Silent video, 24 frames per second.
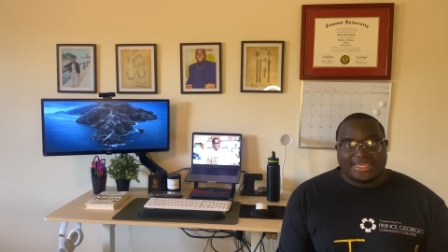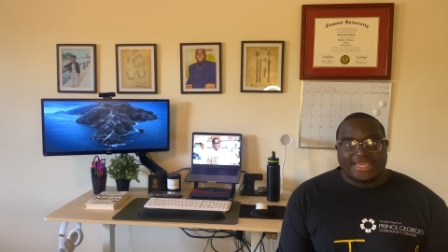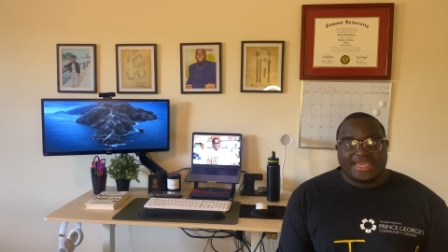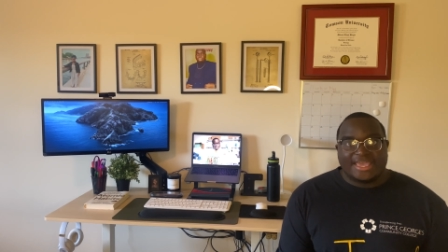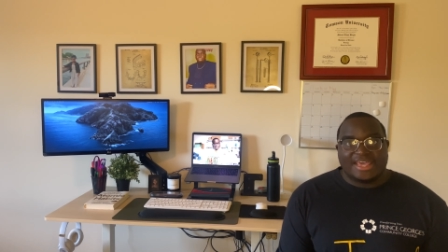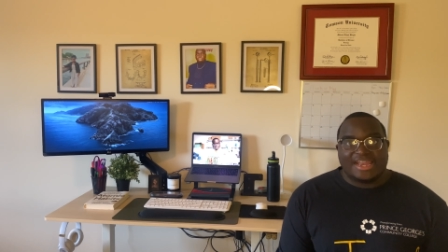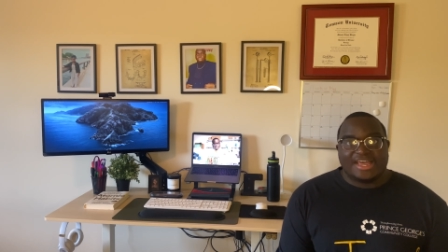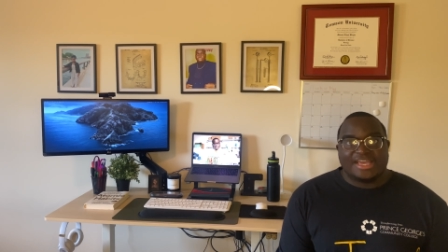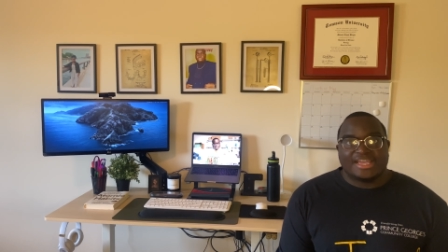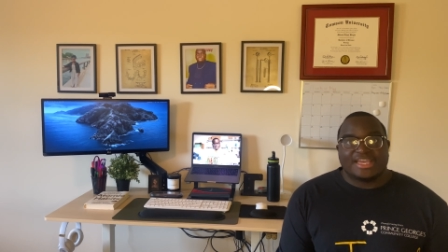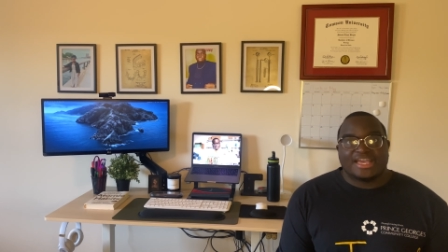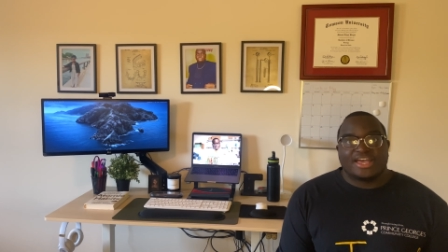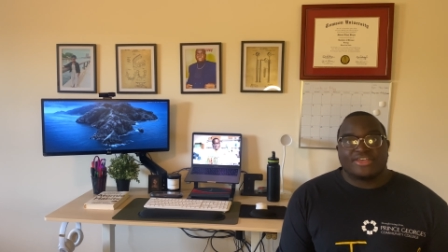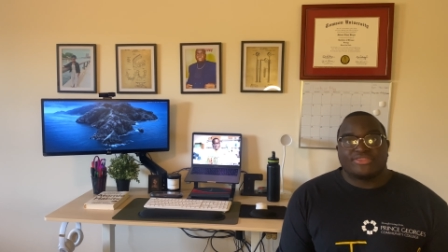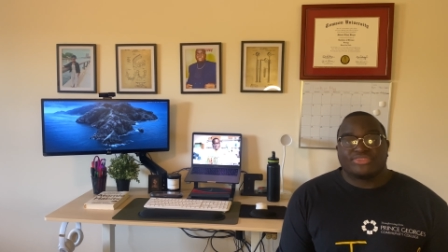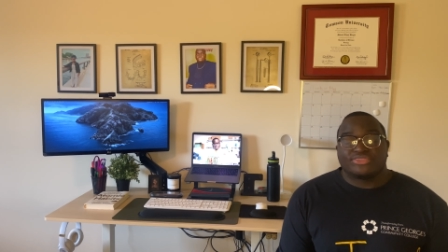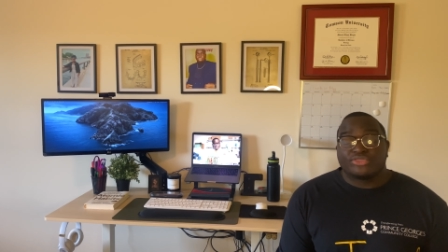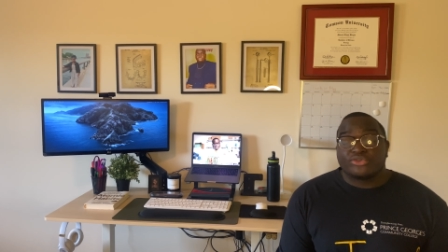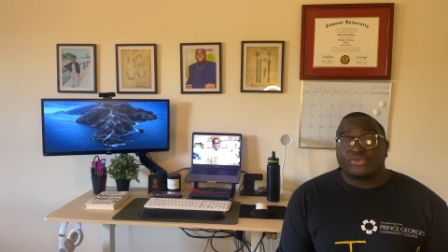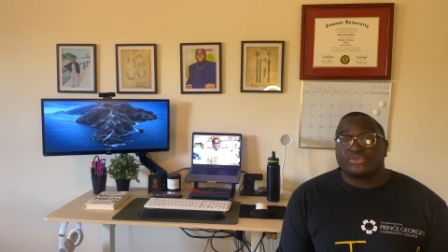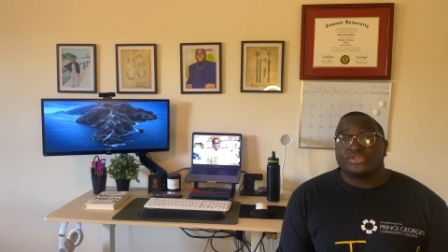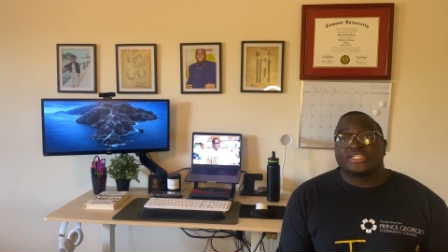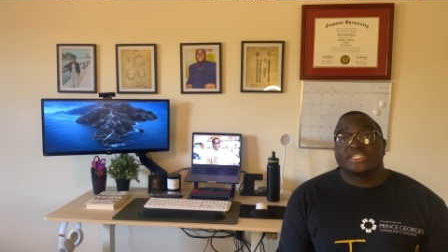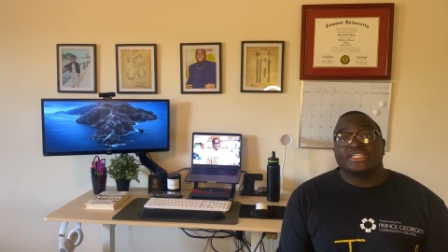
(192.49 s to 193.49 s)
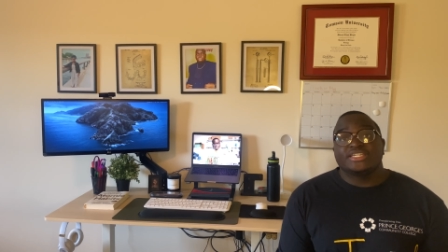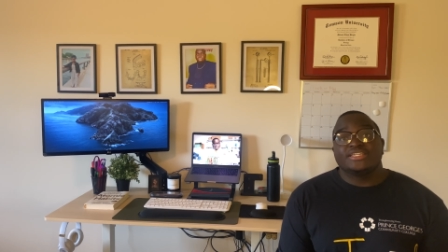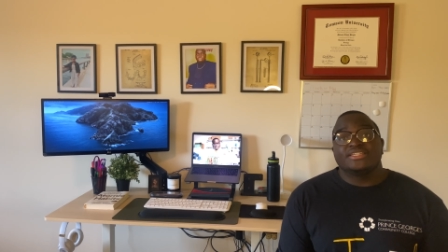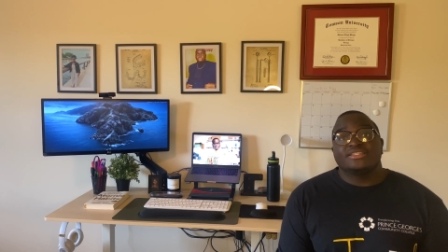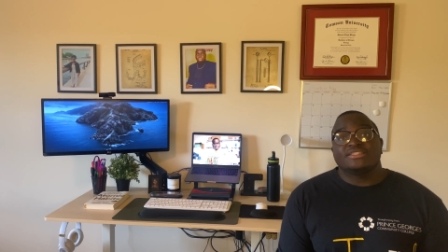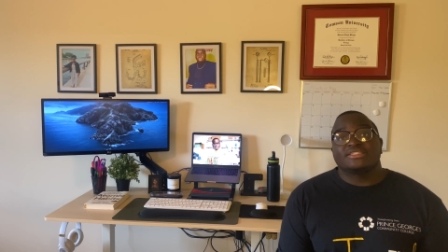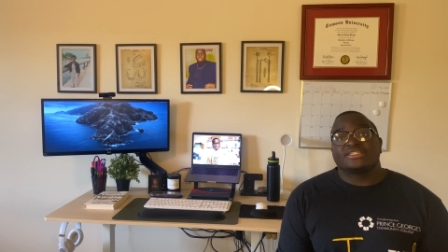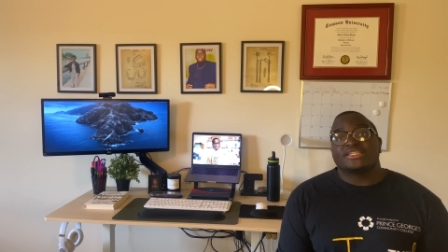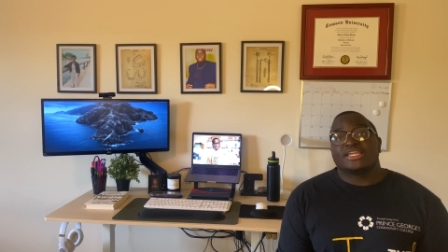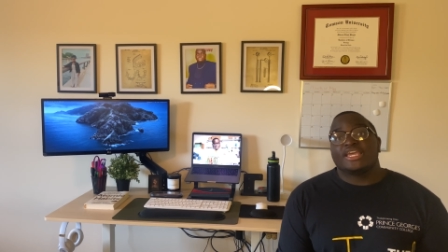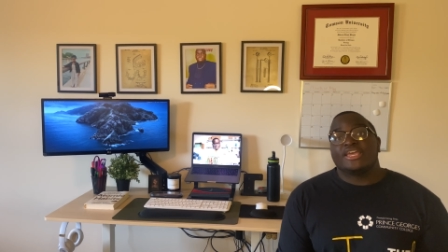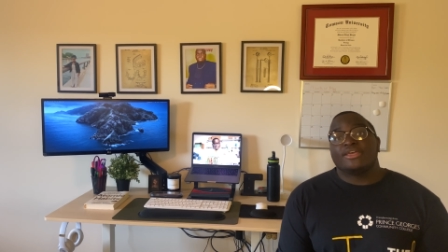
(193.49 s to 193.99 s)
and I got
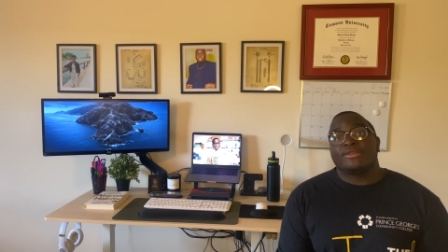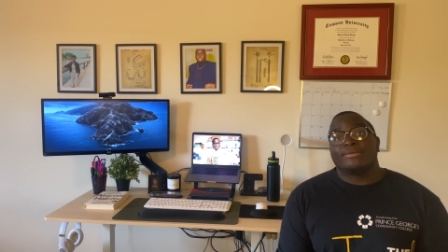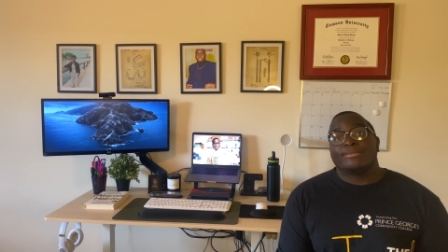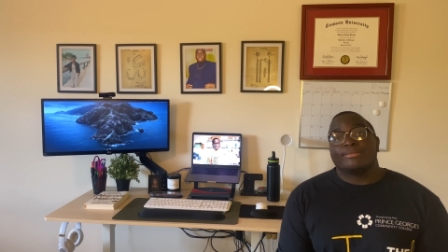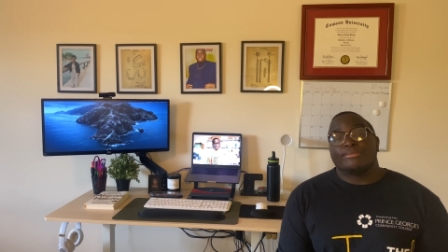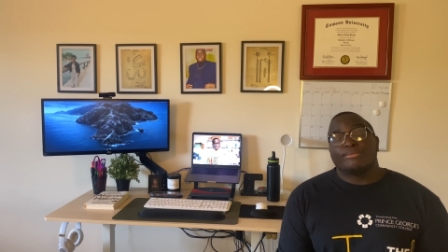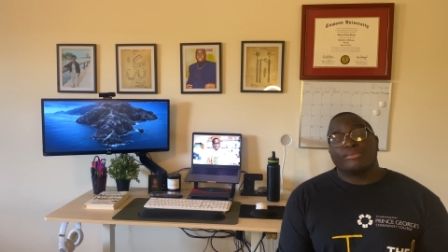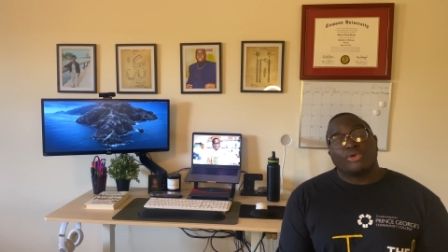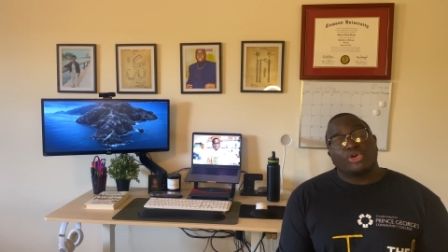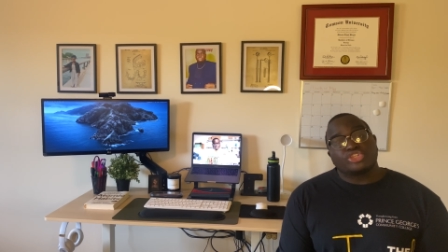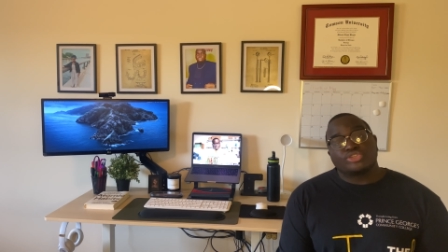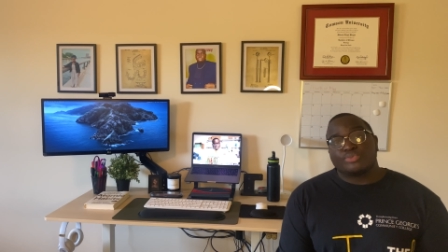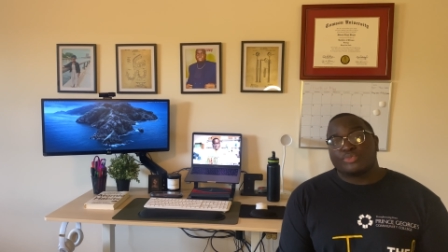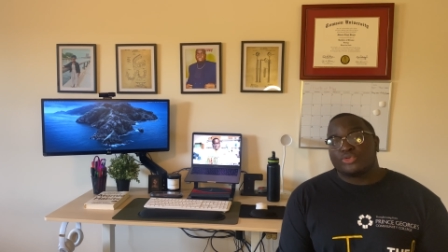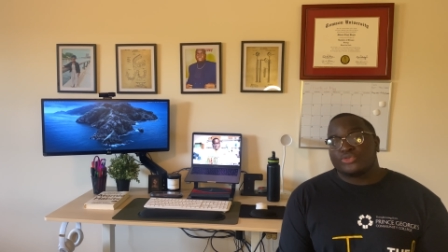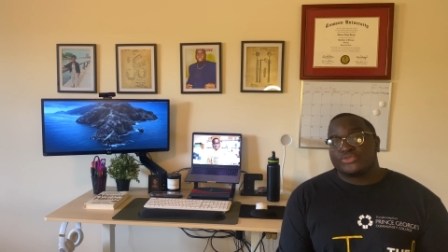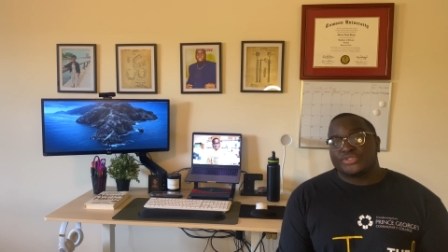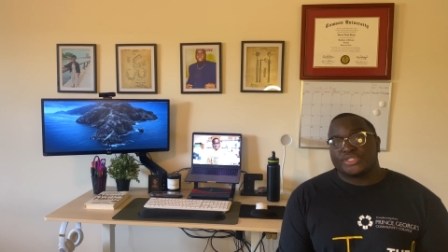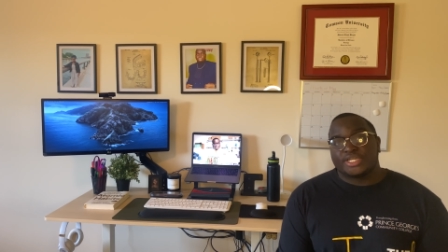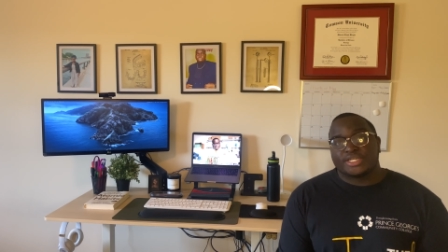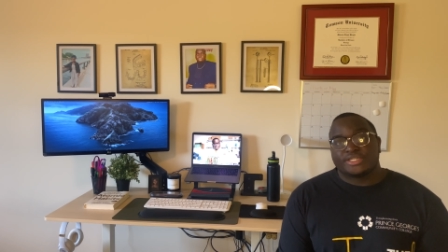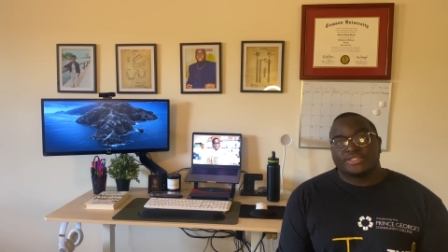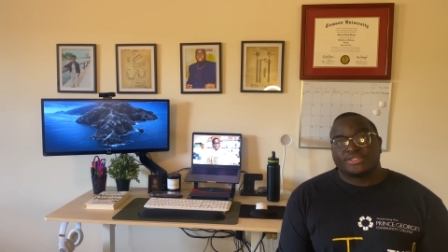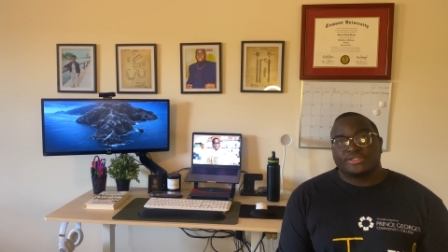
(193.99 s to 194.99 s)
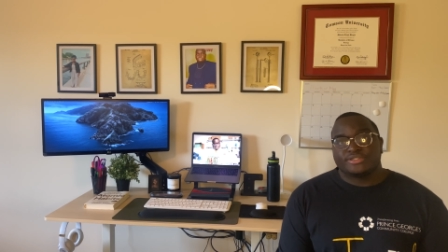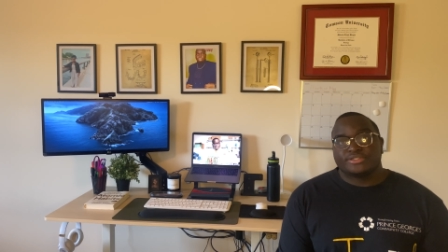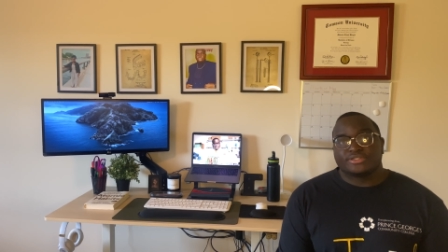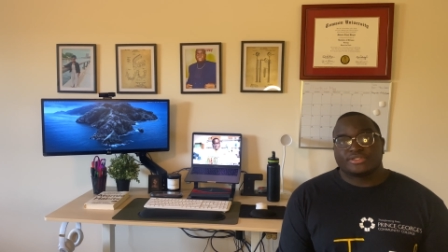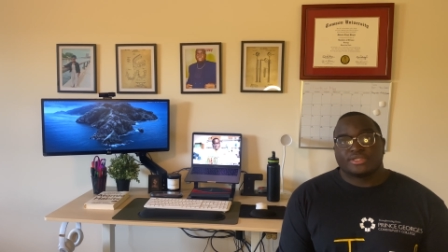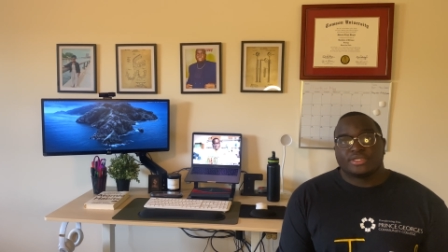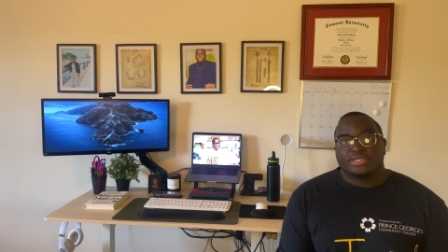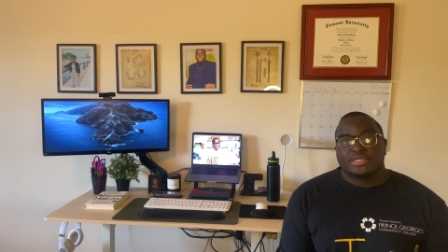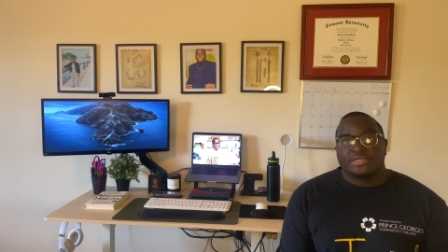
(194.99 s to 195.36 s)
thirteens in multiple sections.